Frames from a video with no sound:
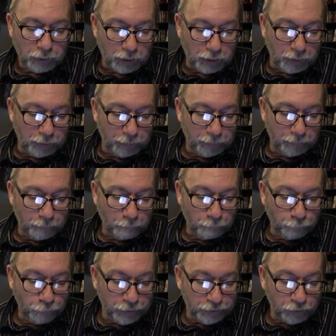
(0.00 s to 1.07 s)
Uh,
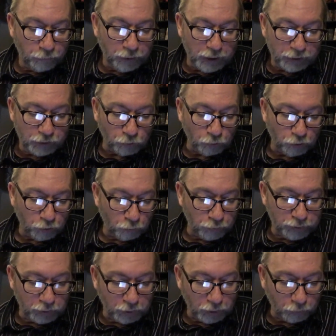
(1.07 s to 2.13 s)
prisoner and Escort
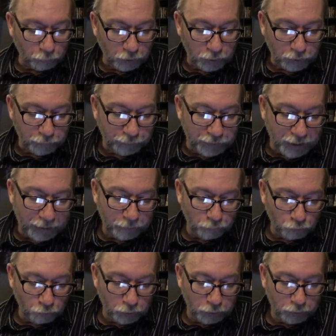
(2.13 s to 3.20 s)
was another one. That
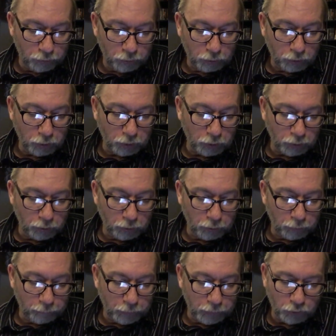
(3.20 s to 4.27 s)
one
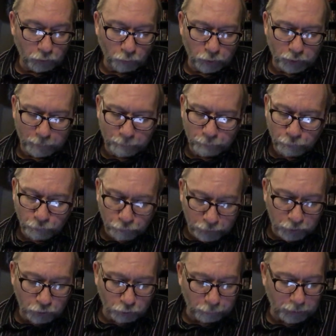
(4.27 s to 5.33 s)
uh, is the one I'm
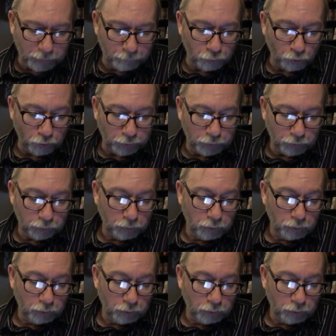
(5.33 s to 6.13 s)
pretty sure became Porridge.